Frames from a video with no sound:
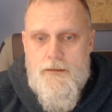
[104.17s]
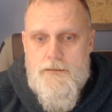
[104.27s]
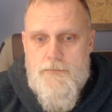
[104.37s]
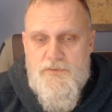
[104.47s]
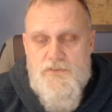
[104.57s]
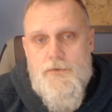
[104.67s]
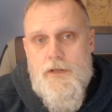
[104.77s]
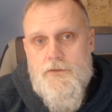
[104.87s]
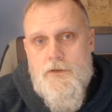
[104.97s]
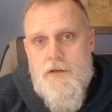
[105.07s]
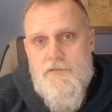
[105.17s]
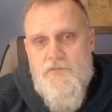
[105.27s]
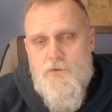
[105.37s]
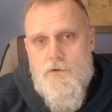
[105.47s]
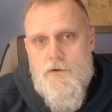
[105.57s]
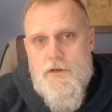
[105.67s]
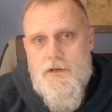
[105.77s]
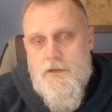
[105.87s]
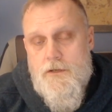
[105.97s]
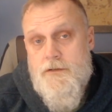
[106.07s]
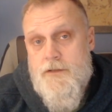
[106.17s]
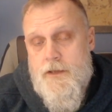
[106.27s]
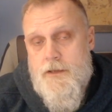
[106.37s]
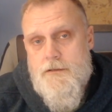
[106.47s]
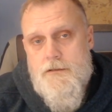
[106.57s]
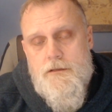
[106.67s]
platoon held on for uh, a good day